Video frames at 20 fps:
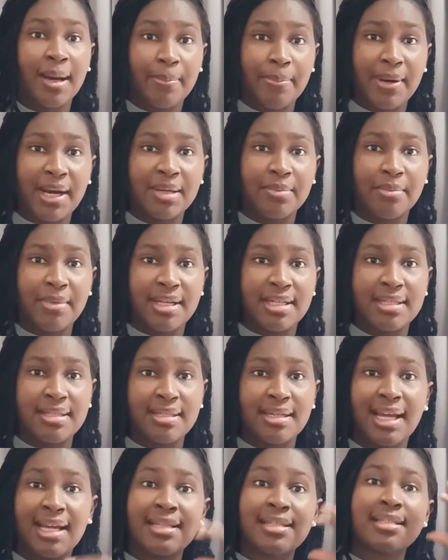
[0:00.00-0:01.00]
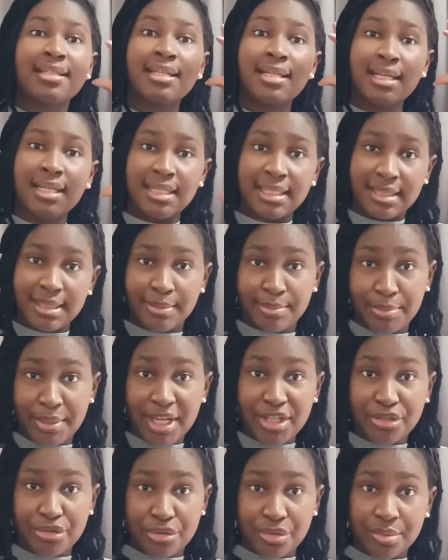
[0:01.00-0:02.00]
apartment. That's the
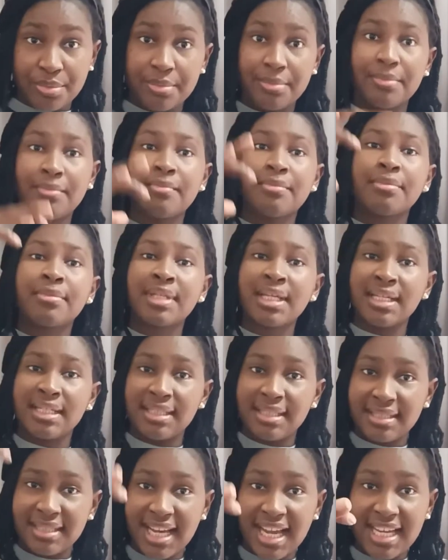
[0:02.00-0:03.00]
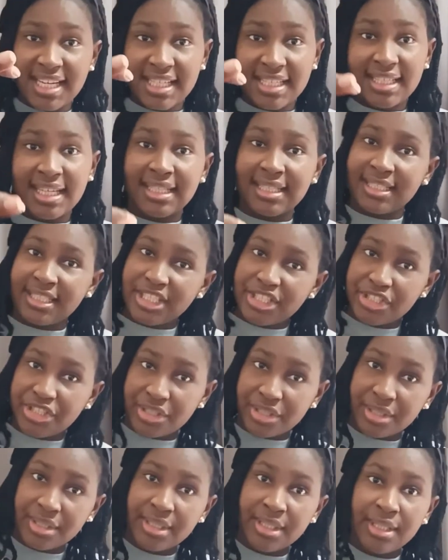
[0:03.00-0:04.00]
bedroom, the dining, and the
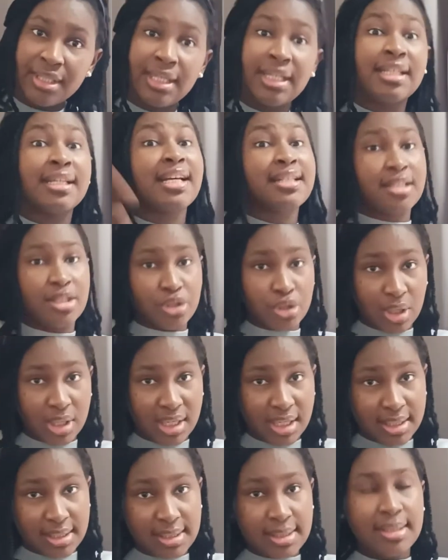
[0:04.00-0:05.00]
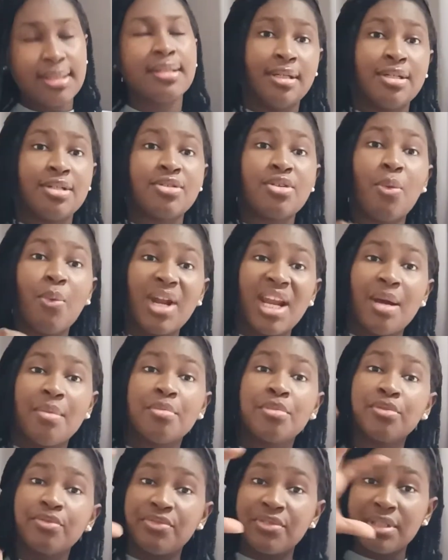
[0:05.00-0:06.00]
kitchen. It has a toilet. So when I
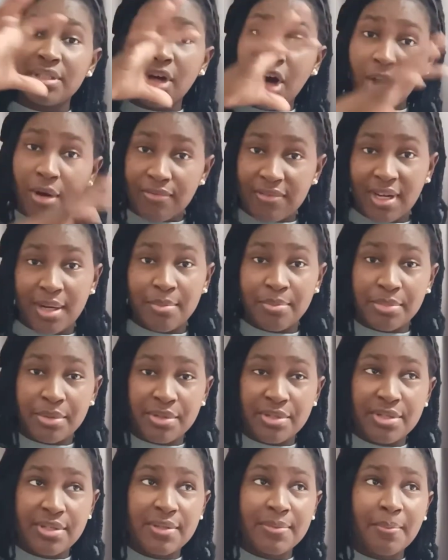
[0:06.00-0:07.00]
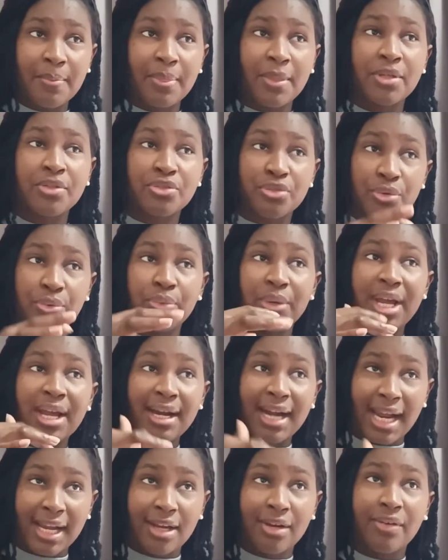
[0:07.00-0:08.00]
moved off campus to where
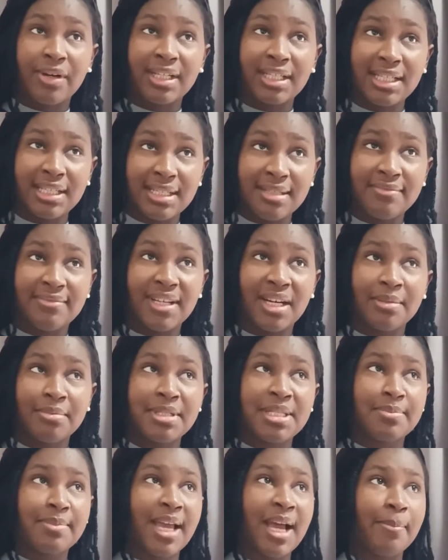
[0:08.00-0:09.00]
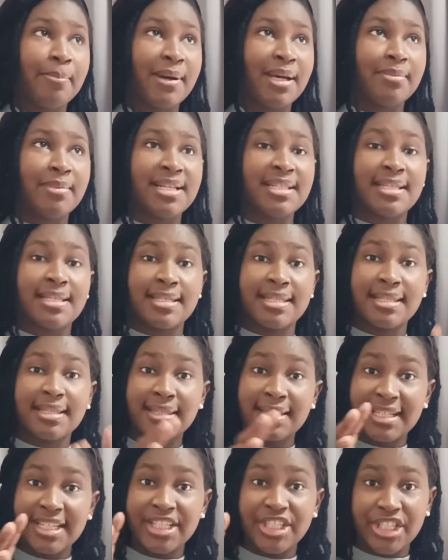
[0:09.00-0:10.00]
I currently live now, my apartment is
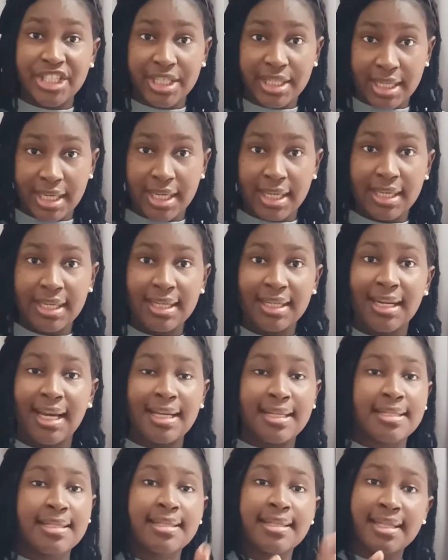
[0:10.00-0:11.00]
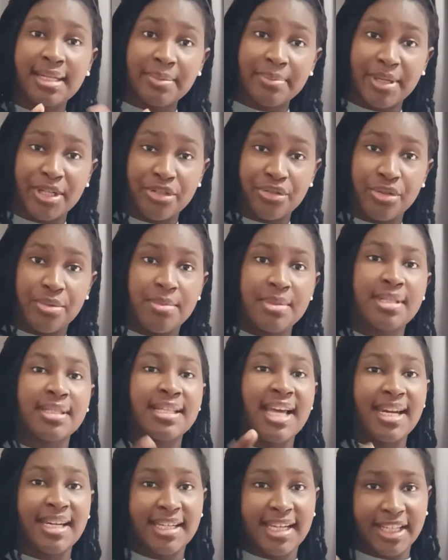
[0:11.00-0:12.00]
3DK. That's 3 bedrooms,
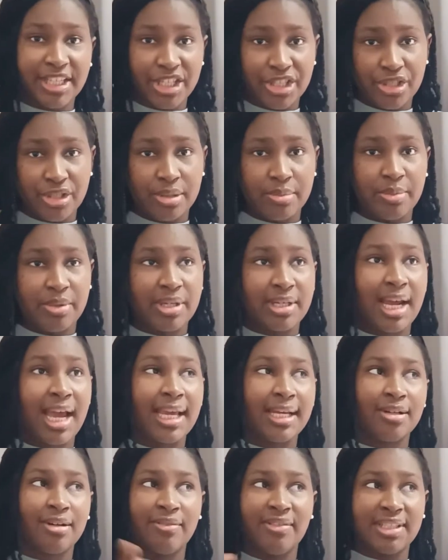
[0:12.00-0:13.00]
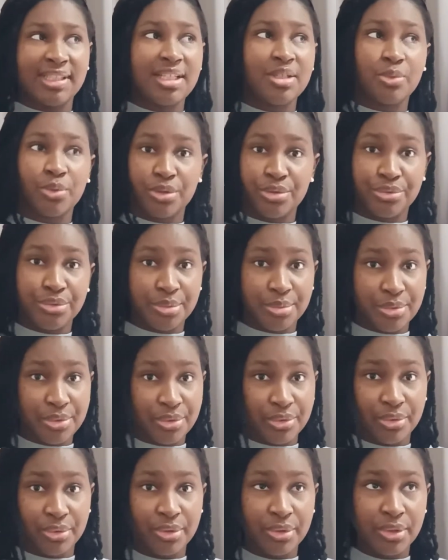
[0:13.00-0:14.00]
dining, and kitchen. But I converted one room
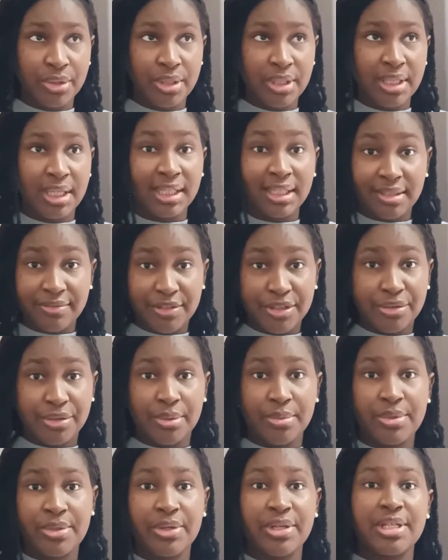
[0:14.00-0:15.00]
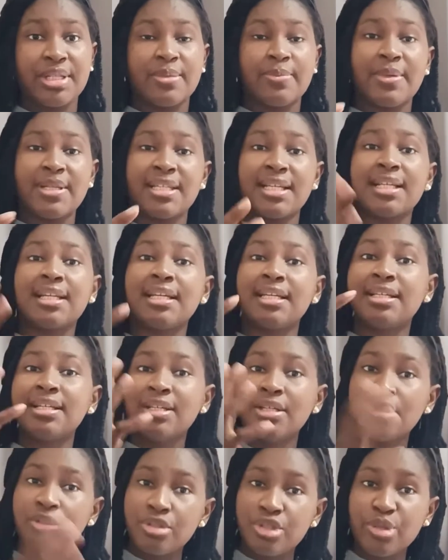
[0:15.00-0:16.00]
to a living room, so it's basically
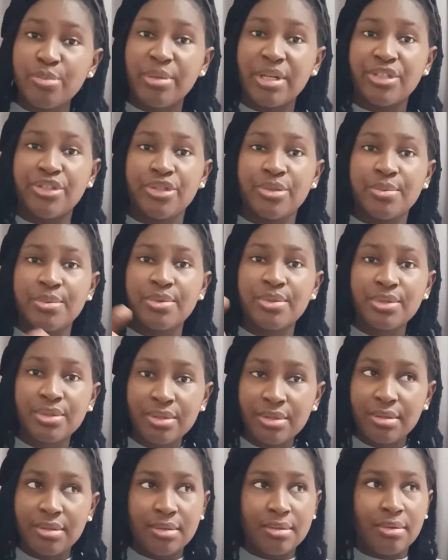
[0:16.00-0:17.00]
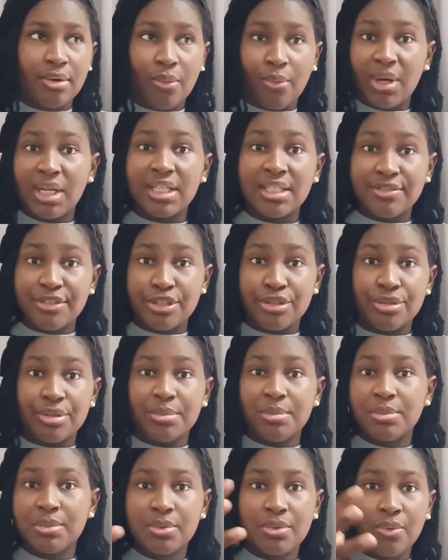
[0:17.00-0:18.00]
2 bedrooms, 1 living
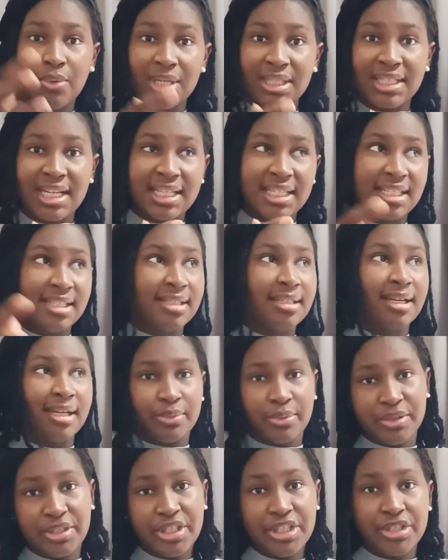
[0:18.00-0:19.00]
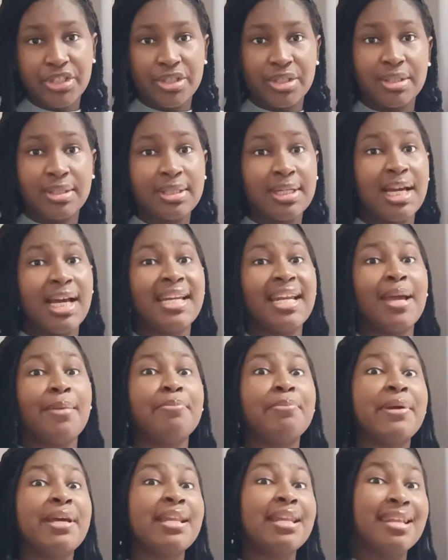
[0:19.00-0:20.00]
room, 1 dining, and 1 kitchen. And I
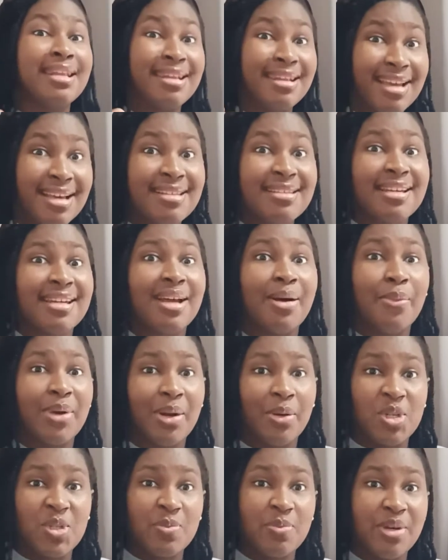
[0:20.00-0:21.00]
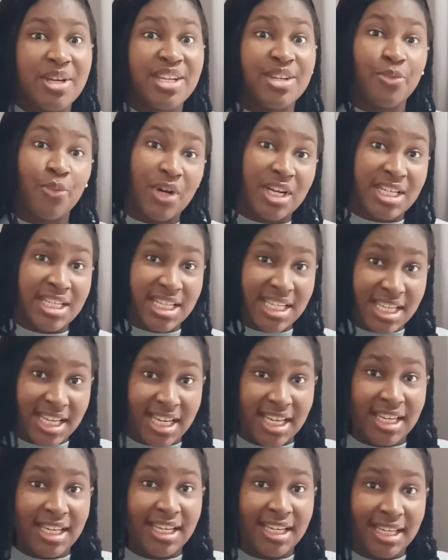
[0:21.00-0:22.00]
pay lesser than what I was paying in
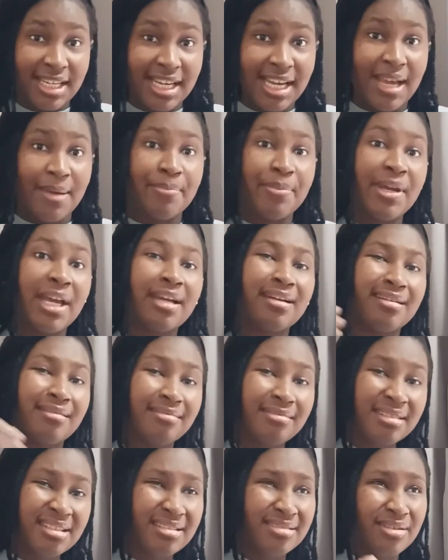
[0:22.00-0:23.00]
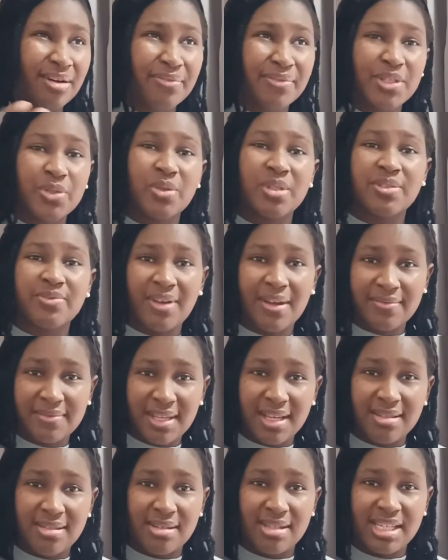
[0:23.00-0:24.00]
1DK. Here I pay roughly
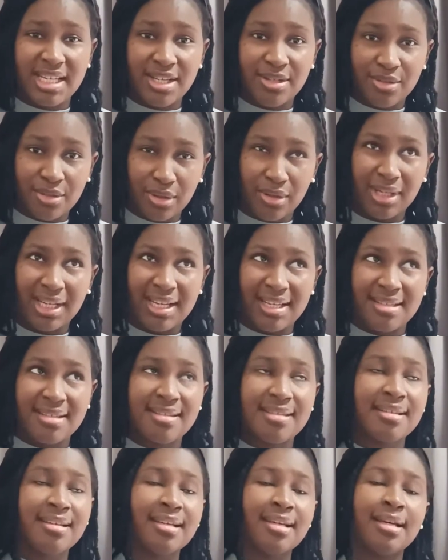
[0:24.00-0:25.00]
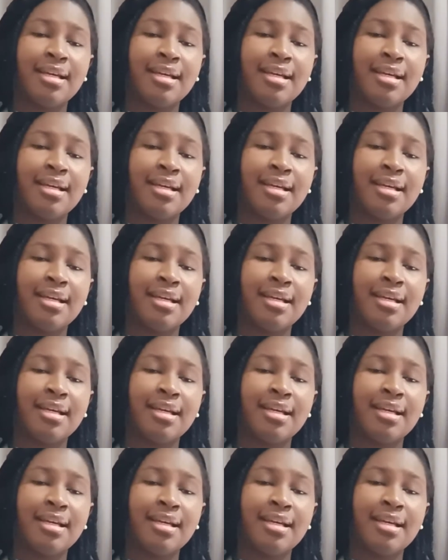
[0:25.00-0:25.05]
25,000 yen or less.